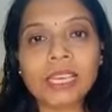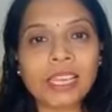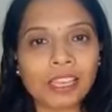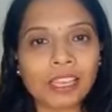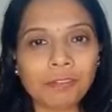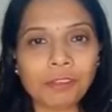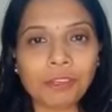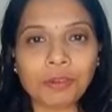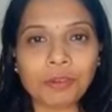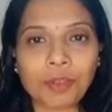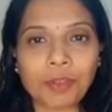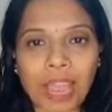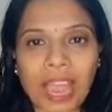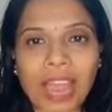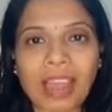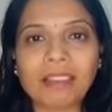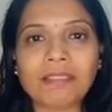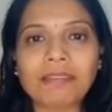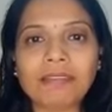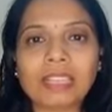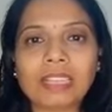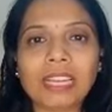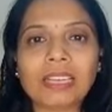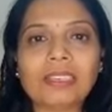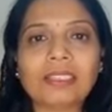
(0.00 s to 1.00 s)
If you
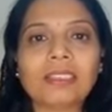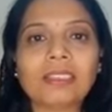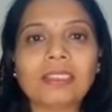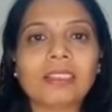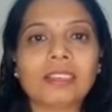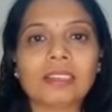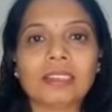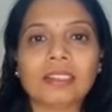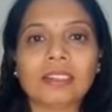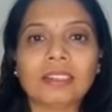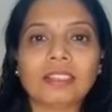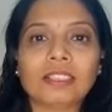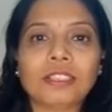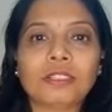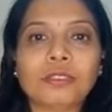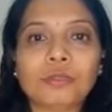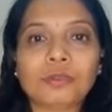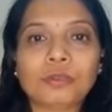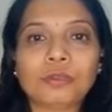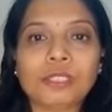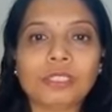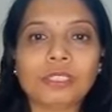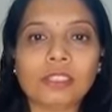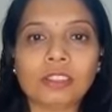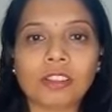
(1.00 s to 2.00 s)
have, then
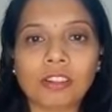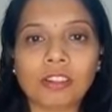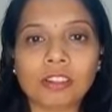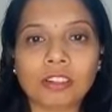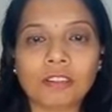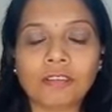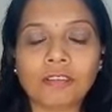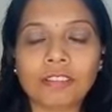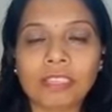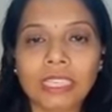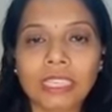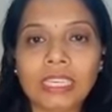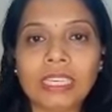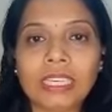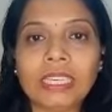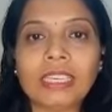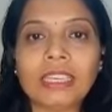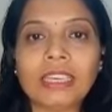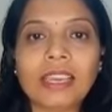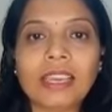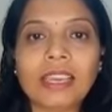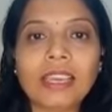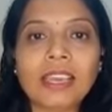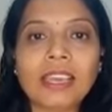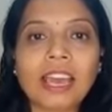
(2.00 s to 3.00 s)
use a lot of
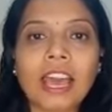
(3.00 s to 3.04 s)
ghee,